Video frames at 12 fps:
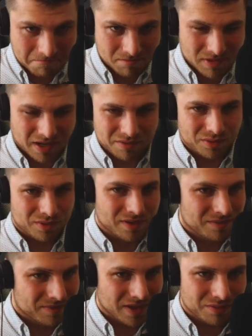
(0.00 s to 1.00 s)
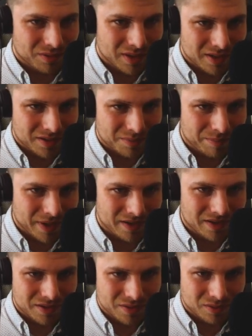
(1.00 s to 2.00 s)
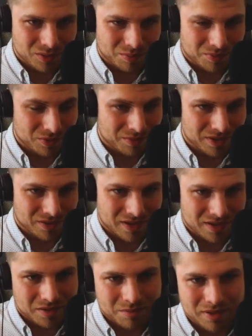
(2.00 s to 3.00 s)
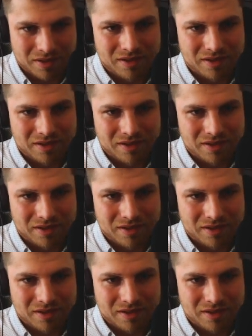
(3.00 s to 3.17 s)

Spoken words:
I would rather pick this loop, to be honest, but